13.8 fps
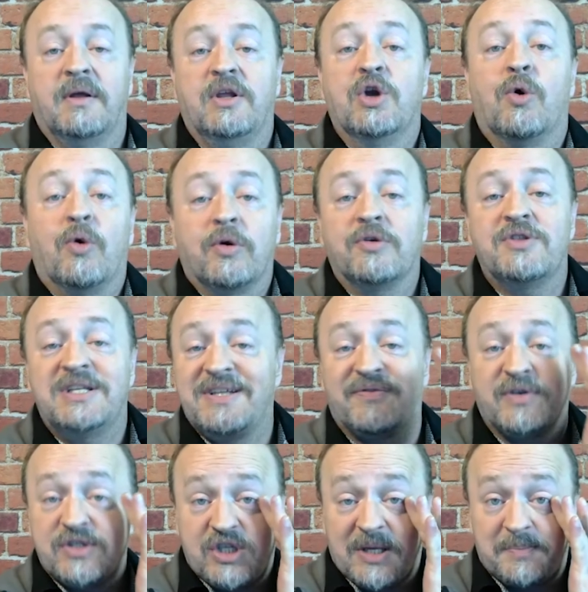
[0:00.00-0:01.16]
you order the
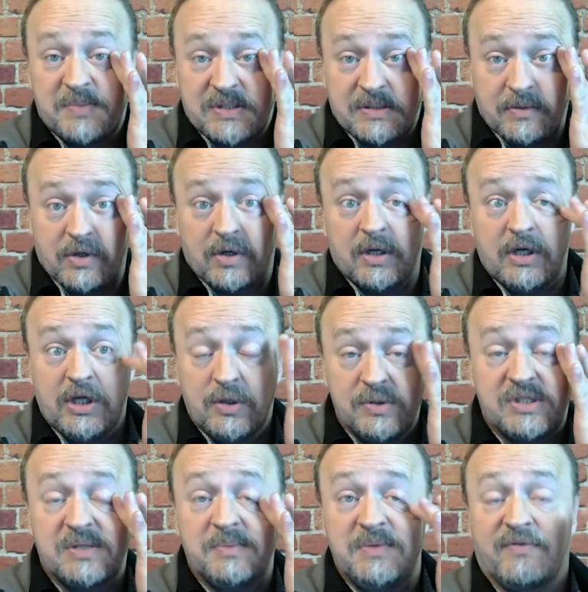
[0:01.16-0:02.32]
different chips, you're going to use
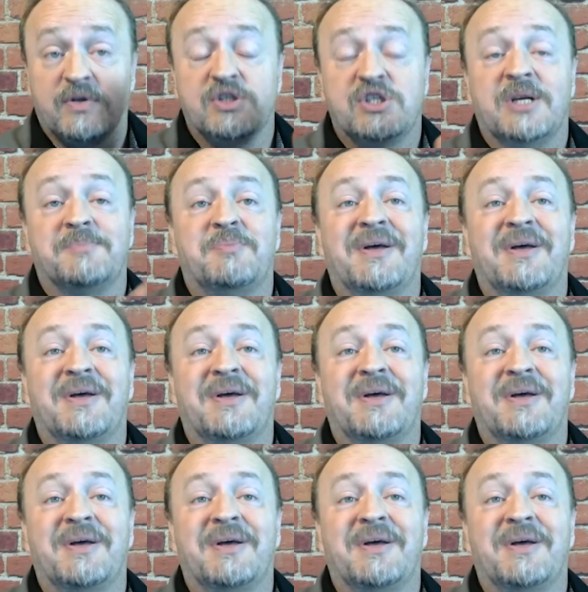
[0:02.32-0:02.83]
some different chips.